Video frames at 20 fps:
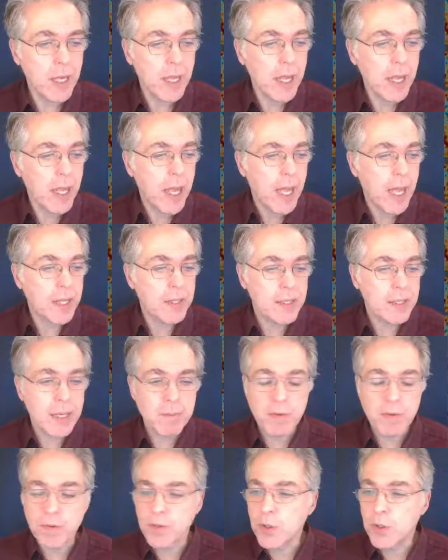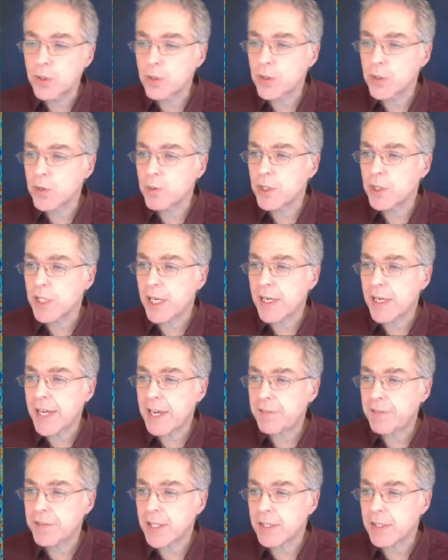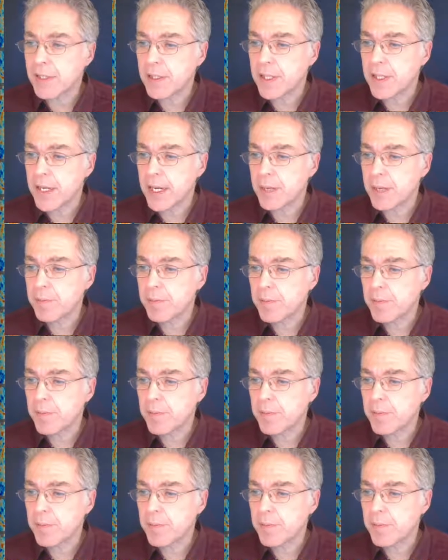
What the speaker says: And the number of neutrons which are left at the time